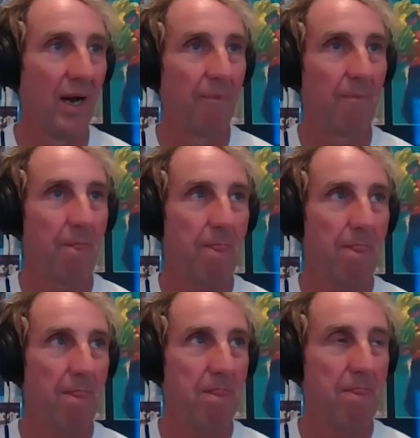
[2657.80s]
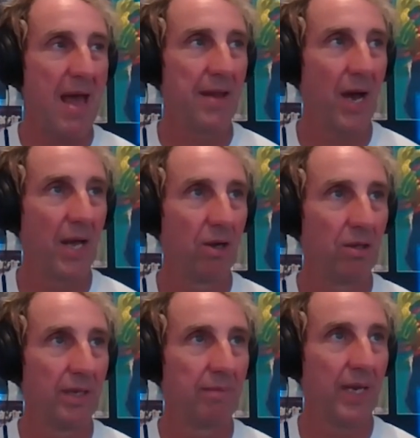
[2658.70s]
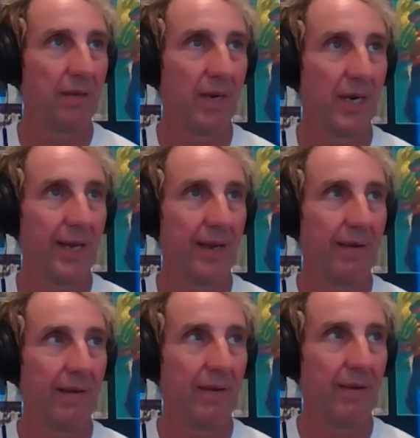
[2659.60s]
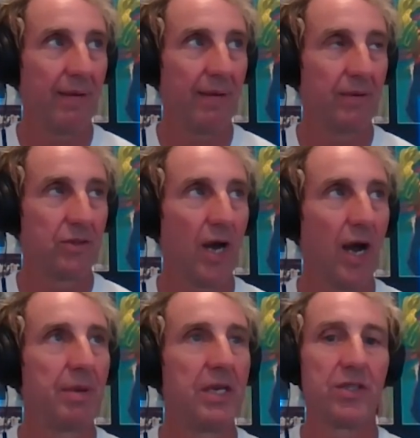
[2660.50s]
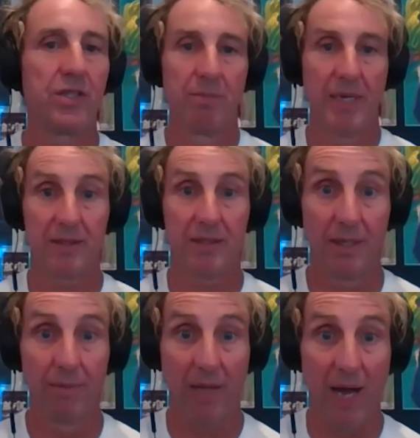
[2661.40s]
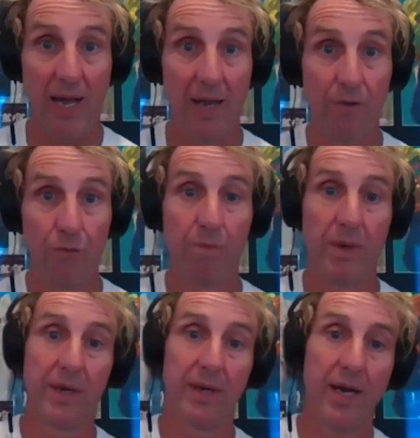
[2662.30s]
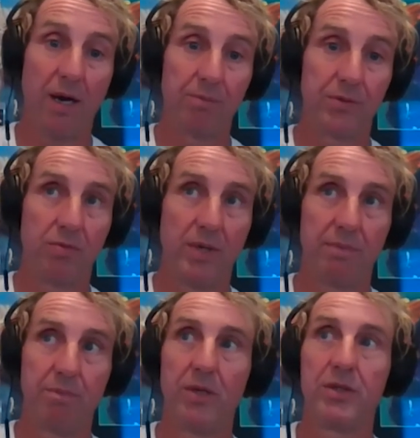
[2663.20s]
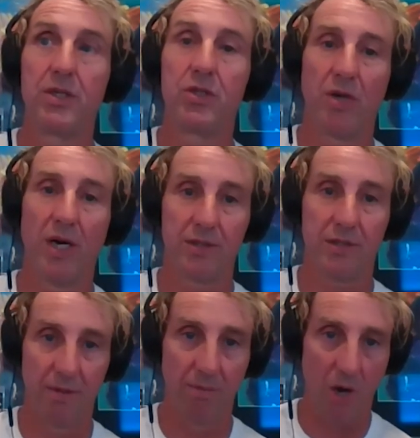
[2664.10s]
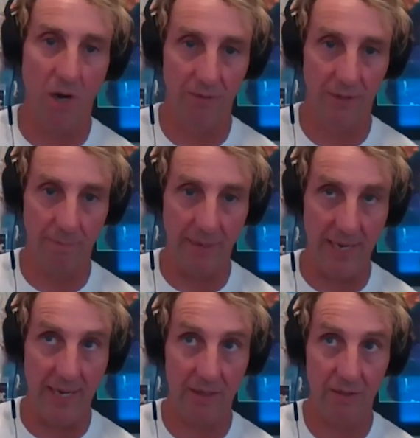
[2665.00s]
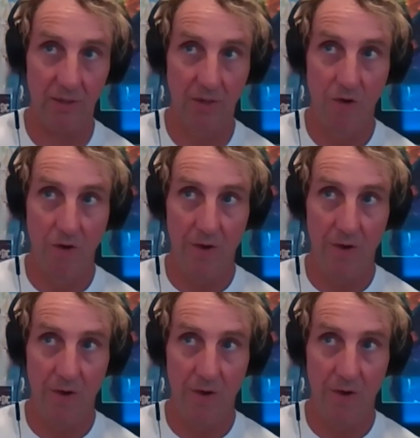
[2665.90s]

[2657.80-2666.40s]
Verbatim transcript: Um, that not only made my job easier mixing them live, but it helps with building trust and a bond with the band,